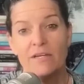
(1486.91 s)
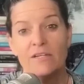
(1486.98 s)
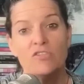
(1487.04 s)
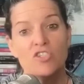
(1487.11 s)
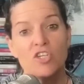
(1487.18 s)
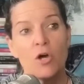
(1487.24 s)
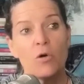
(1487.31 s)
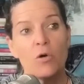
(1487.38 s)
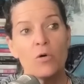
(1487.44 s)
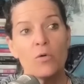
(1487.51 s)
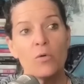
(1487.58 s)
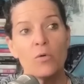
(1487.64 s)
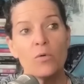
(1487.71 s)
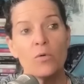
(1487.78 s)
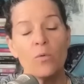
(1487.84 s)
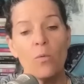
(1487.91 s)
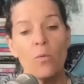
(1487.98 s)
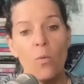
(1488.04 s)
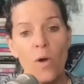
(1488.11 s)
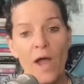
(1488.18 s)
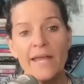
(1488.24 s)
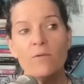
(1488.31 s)
So
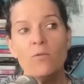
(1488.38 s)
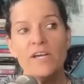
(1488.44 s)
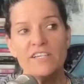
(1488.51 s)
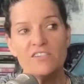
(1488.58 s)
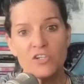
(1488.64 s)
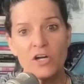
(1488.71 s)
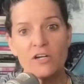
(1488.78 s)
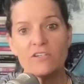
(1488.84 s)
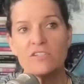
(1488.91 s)
when we start